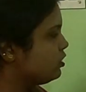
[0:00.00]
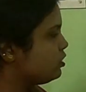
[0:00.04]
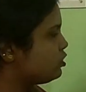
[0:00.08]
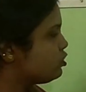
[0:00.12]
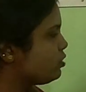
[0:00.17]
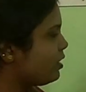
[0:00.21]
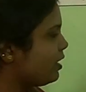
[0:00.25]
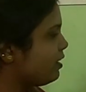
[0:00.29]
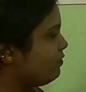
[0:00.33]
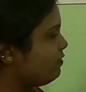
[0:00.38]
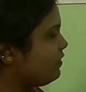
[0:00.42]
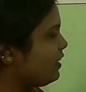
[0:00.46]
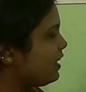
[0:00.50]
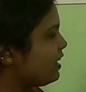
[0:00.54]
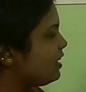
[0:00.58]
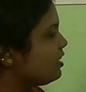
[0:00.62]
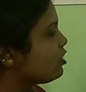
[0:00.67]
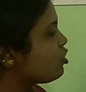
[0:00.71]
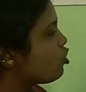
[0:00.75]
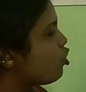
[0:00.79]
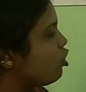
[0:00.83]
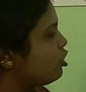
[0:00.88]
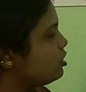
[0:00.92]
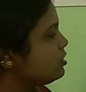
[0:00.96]
So I have
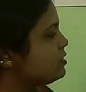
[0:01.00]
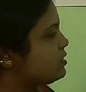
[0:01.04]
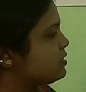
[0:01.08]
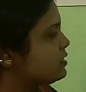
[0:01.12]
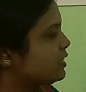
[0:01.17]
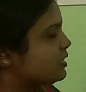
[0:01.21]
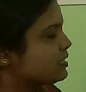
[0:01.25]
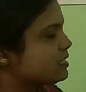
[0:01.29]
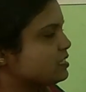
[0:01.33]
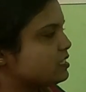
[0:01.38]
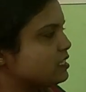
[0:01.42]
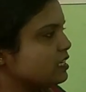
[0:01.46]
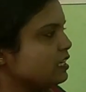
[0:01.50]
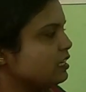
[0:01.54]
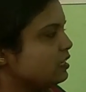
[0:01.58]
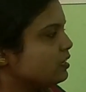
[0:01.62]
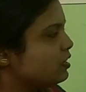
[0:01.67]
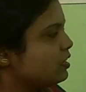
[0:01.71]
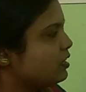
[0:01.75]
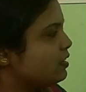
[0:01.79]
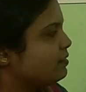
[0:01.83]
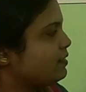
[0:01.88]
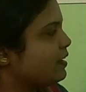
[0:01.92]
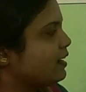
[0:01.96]
taken cos 60,
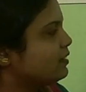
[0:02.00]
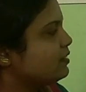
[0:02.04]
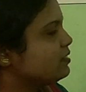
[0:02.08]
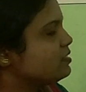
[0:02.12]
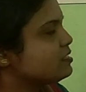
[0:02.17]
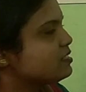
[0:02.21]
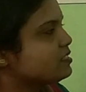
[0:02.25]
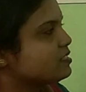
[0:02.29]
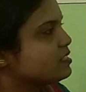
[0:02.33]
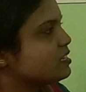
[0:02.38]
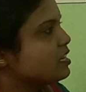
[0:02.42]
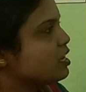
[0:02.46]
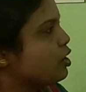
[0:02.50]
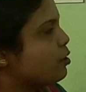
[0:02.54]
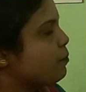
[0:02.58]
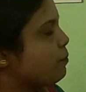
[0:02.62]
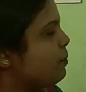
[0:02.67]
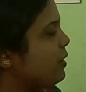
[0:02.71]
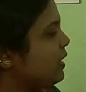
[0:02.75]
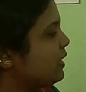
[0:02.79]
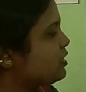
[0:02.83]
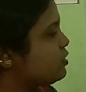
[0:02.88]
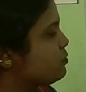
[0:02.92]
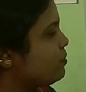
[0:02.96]
that is
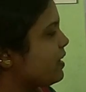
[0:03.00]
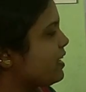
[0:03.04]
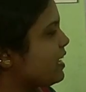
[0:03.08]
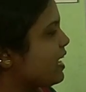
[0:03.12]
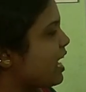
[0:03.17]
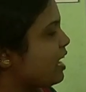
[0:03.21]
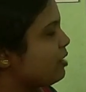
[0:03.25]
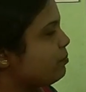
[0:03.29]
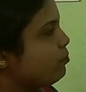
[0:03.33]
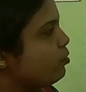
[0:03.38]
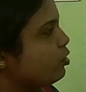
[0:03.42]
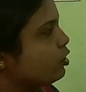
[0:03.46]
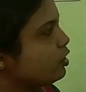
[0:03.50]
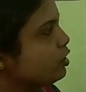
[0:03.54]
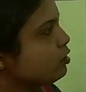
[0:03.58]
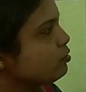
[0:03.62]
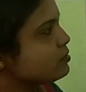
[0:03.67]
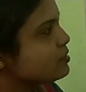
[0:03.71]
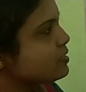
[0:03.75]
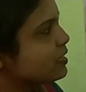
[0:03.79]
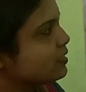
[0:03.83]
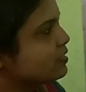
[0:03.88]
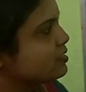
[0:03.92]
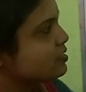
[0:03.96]
base by
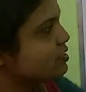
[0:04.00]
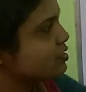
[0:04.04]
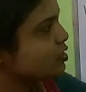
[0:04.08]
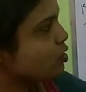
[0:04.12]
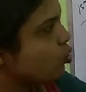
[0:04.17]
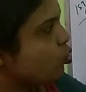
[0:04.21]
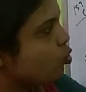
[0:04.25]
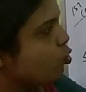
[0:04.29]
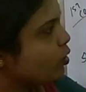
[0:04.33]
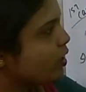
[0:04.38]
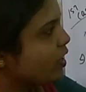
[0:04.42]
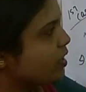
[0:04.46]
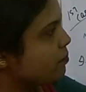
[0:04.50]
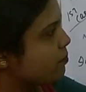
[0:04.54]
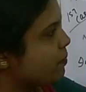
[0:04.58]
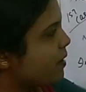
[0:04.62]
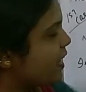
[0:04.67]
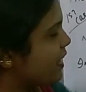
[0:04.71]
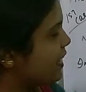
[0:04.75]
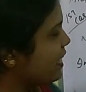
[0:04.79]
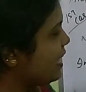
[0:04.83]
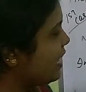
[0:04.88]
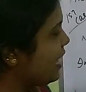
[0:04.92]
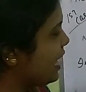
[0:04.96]
hypotenuse, that is OA
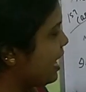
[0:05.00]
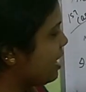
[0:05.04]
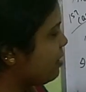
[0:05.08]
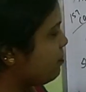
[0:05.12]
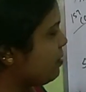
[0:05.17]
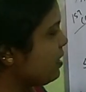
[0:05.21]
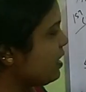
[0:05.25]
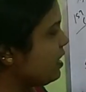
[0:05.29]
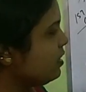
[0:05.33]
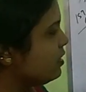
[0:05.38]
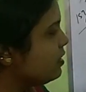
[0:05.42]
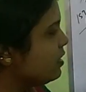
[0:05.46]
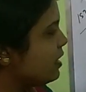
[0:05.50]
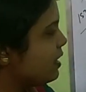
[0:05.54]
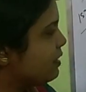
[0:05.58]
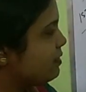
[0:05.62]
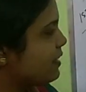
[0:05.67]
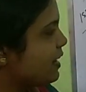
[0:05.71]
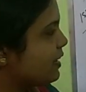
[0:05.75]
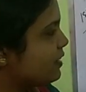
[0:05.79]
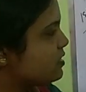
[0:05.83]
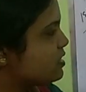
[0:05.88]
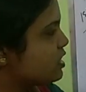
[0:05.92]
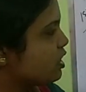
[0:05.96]
by AB,
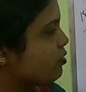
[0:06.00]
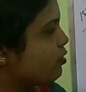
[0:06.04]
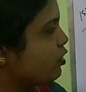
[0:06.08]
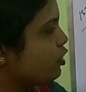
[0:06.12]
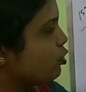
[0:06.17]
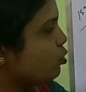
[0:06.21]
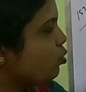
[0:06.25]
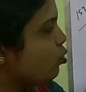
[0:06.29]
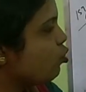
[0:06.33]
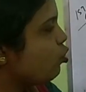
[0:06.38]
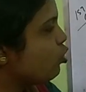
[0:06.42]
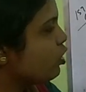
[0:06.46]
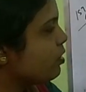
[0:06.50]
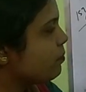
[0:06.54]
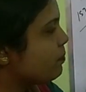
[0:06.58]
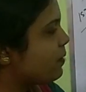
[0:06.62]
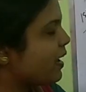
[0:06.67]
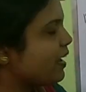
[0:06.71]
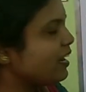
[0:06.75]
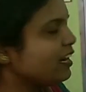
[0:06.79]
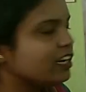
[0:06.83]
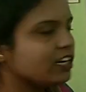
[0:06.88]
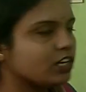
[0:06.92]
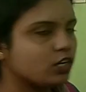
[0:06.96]
that is equal to OA
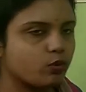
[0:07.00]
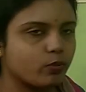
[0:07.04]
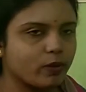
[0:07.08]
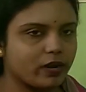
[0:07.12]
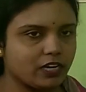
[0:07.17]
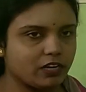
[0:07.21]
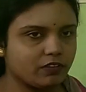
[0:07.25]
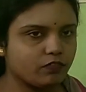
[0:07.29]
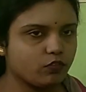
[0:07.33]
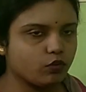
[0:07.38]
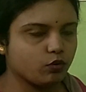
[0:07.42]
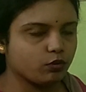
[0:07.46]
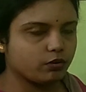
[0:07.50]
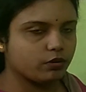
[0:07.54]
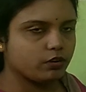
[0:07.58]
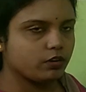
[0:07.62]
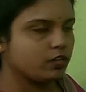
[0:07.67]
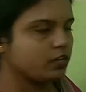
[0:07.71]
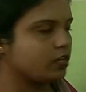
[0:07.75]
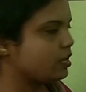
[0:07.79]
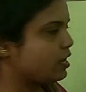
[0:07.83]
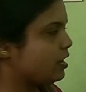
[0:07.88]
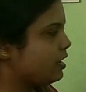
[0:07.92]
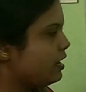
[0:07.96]
by 24.
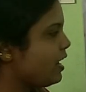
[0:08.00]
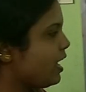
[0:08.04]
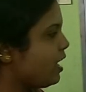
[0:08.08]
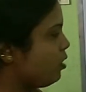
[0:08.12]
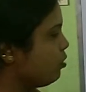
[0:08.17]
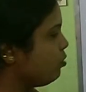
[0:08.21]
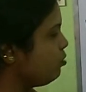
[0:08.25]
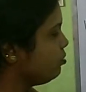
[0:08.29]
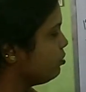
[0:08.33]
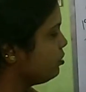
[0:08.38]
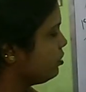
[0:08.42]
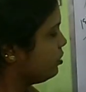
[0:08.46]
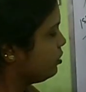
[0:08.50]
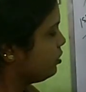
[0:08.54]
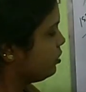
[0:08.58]
Now